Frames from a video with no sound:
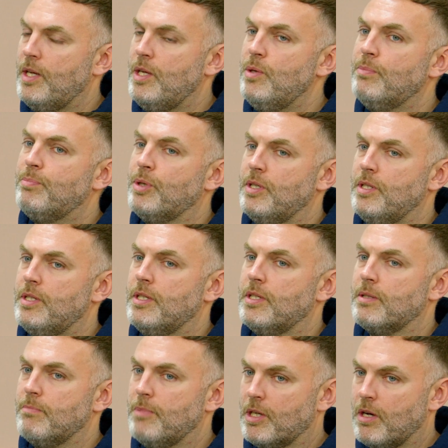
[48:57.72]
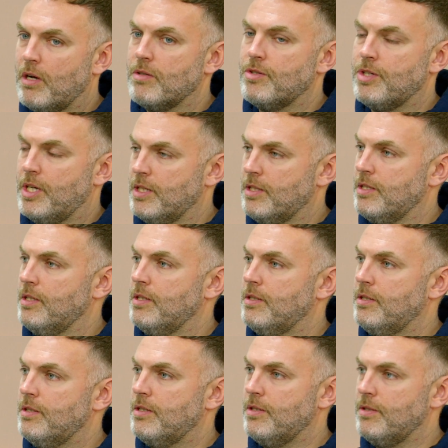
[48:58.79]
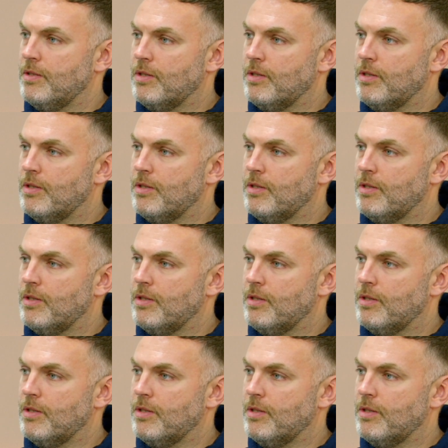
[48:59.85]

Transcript: are you appointing a contractor to do